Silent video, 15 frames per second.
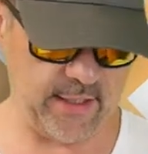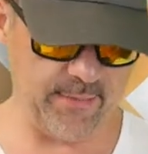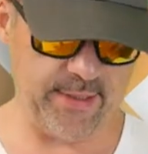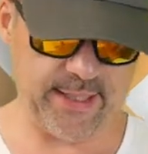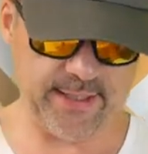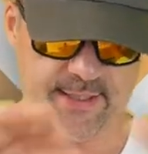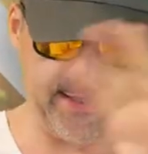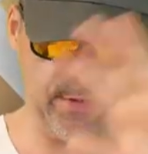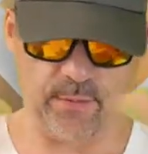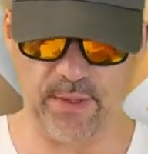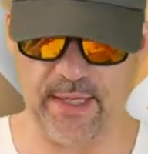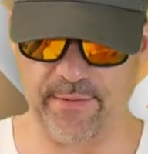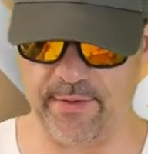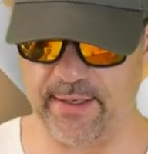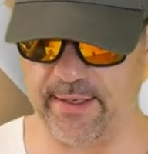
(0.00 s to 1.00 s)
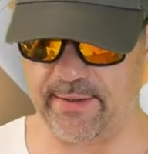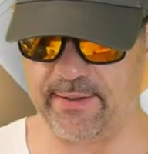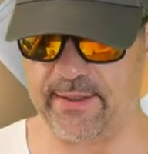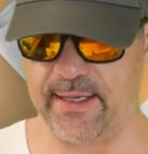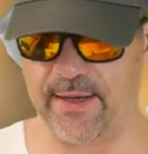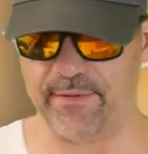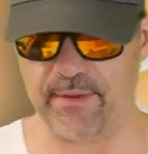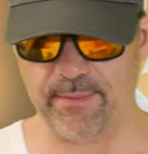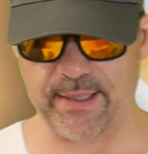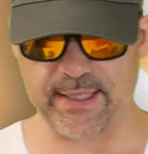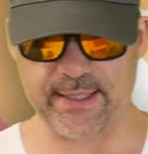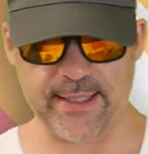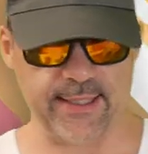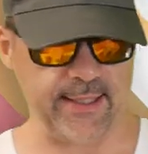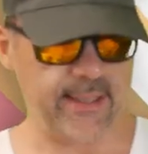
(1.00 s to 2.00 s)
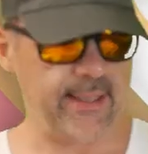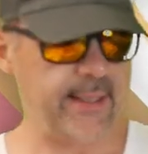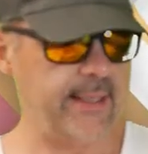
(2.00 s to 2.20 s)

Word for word: you mix in whatever else you have to mix in.